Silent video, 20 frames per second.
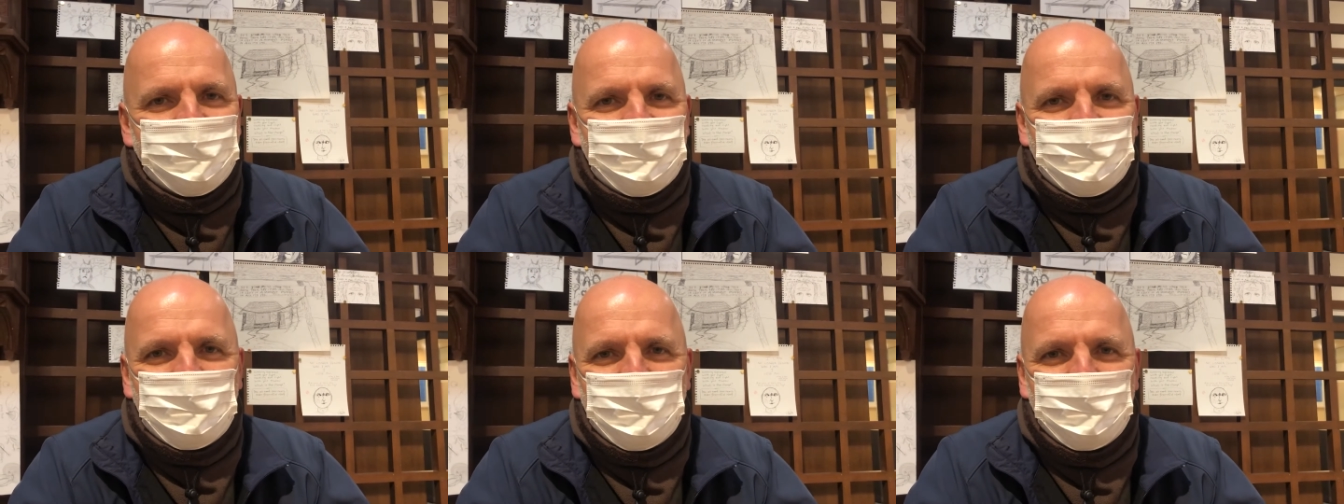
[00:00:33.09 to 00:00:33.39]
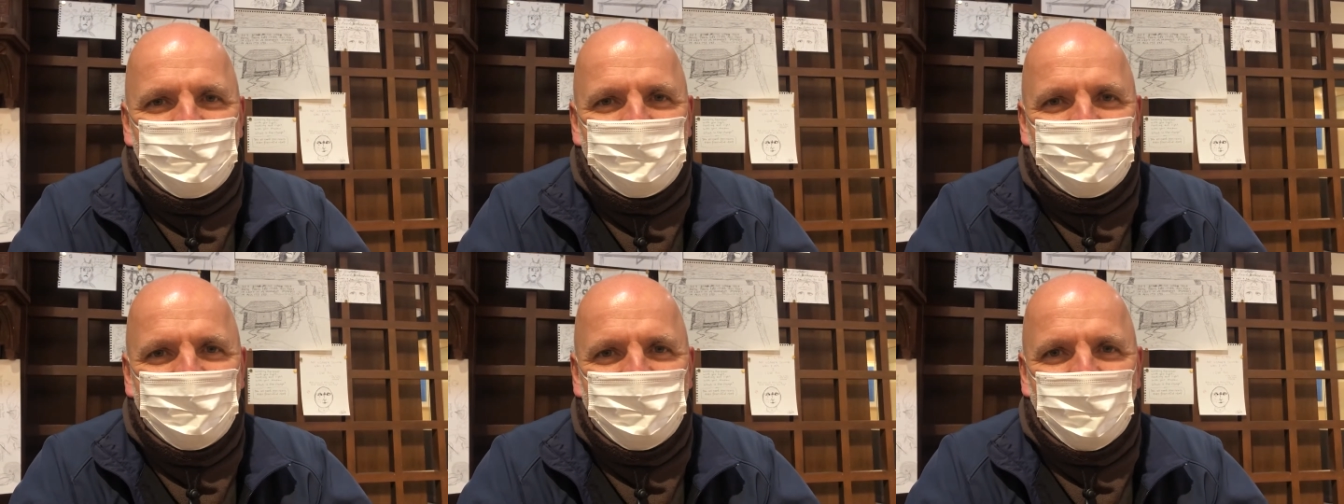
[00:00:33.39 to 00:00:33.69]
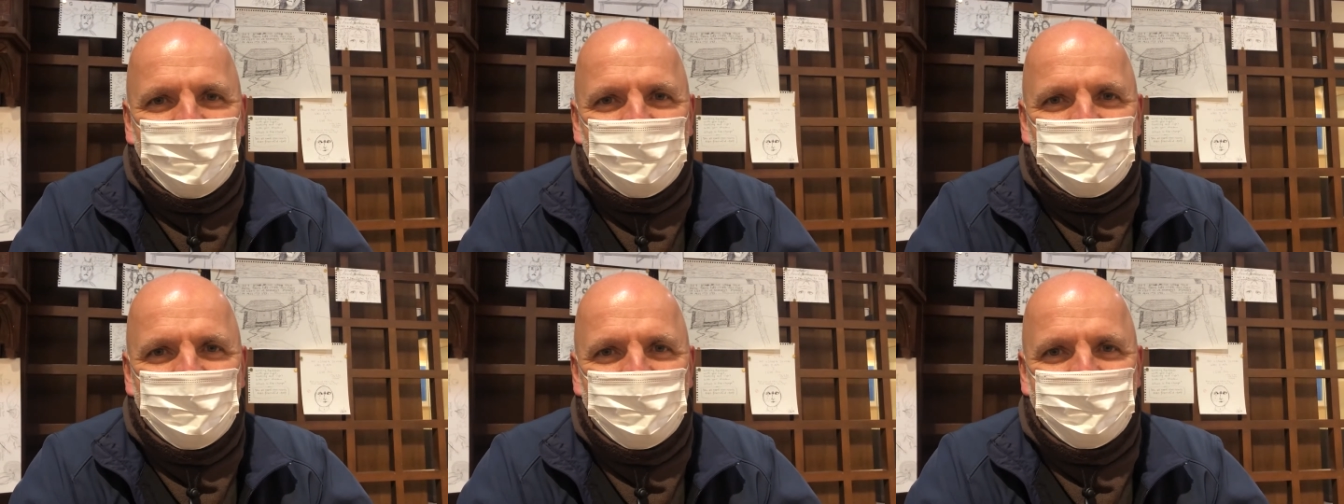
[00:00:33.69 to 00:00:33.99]
who
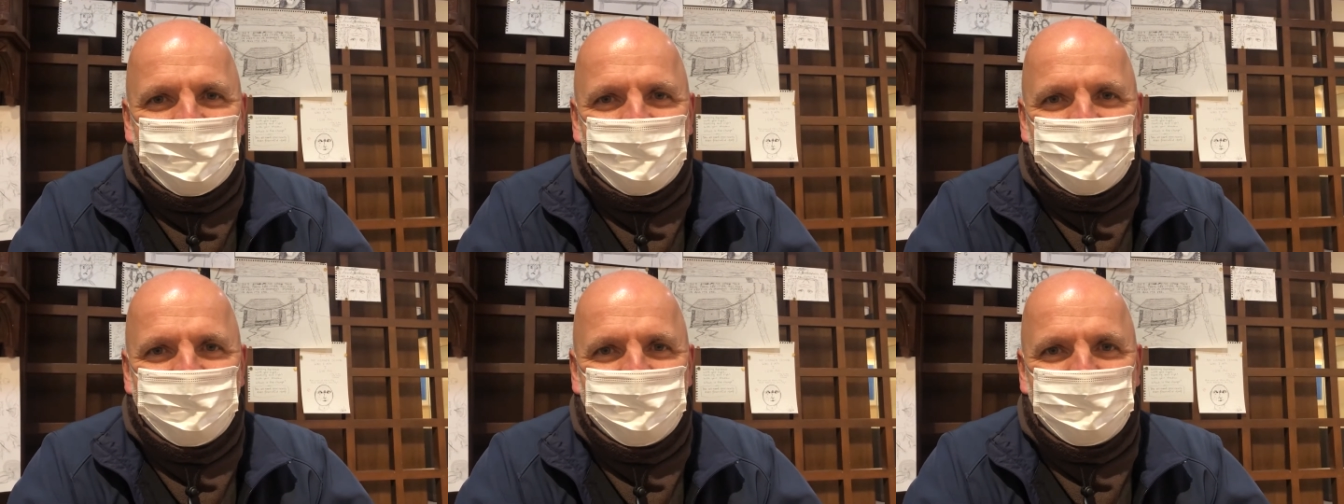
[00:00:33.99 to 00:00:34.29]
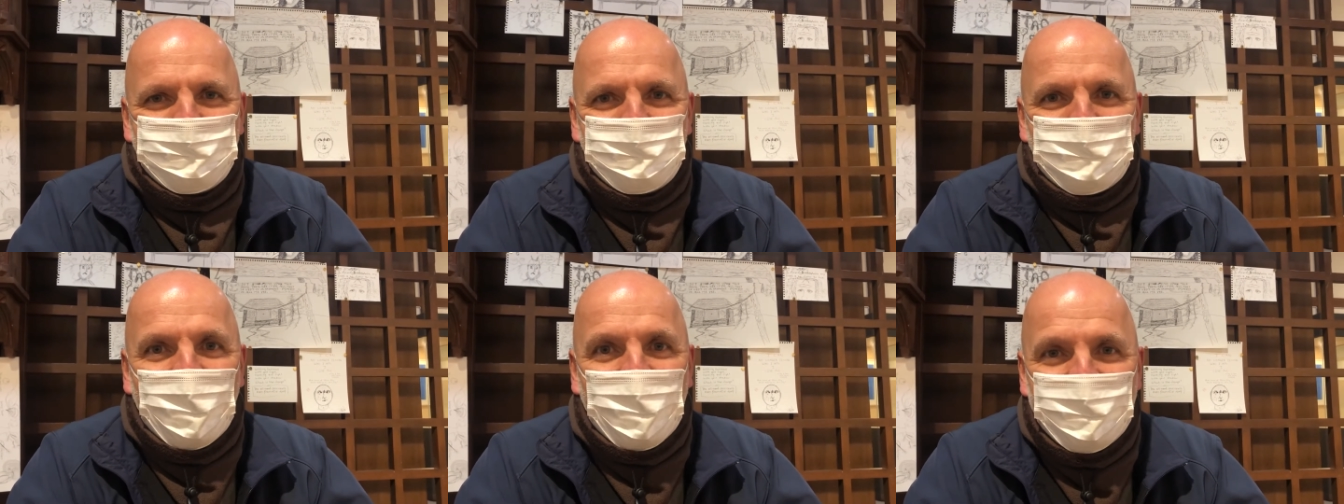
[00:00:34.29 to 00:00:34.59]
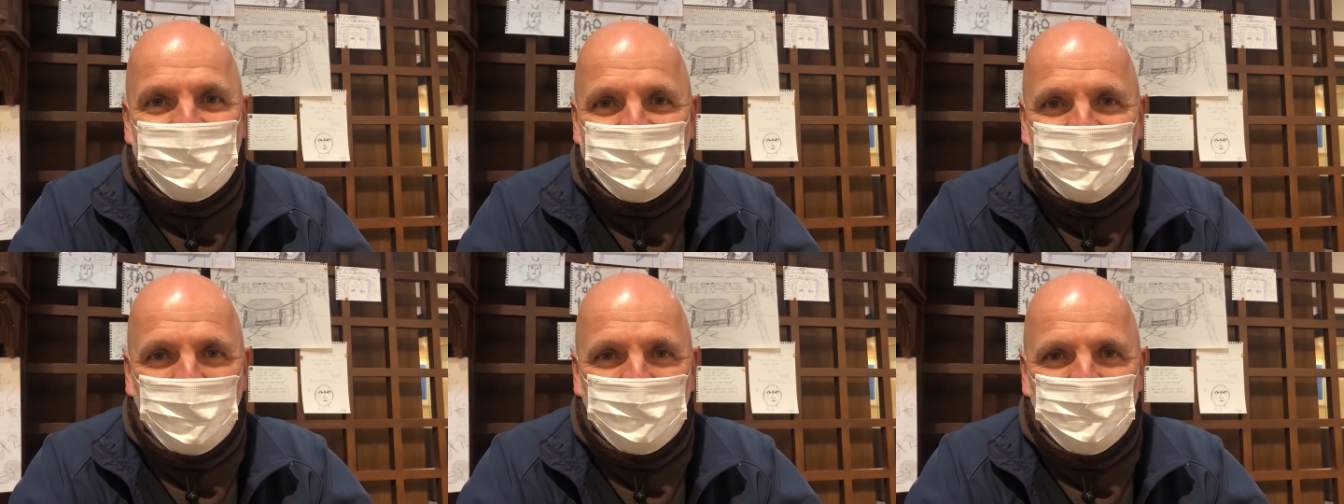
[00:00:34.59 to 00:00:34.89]
just make
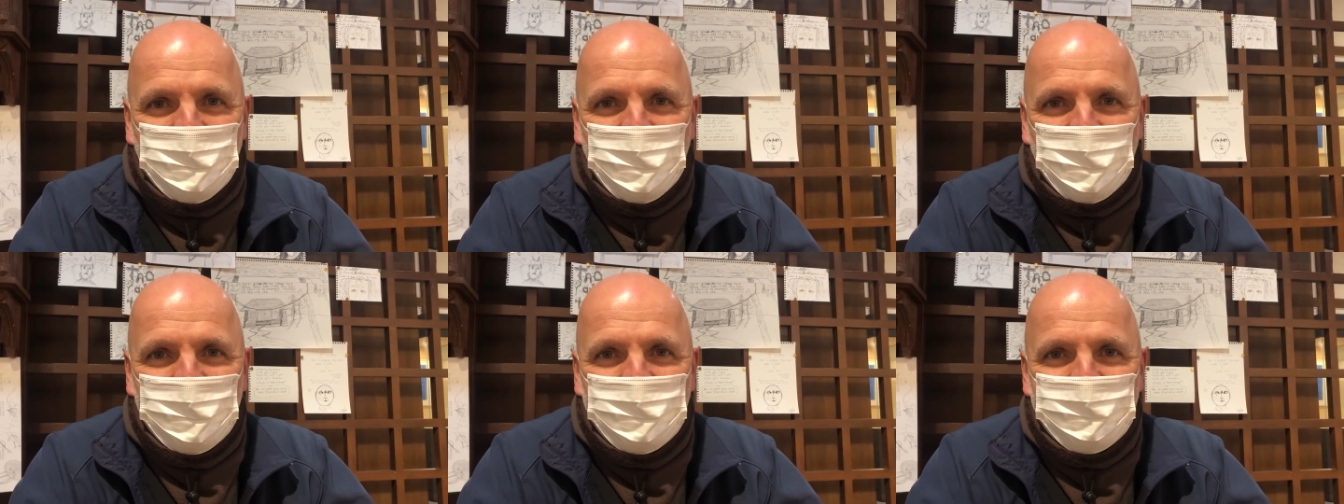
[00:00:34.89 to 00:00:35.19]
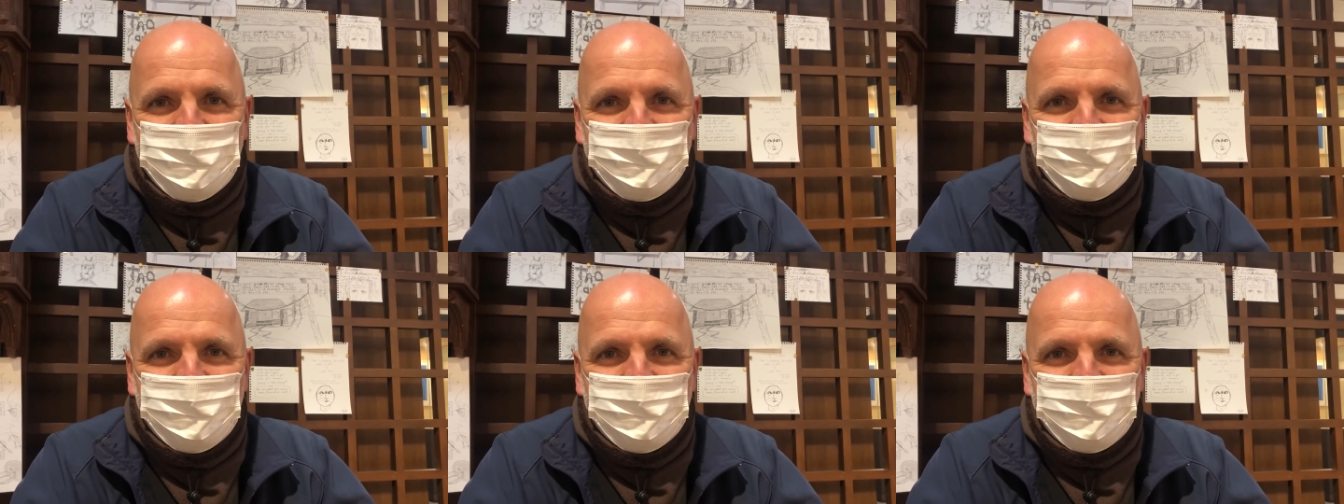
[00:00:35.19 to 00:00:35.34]
something.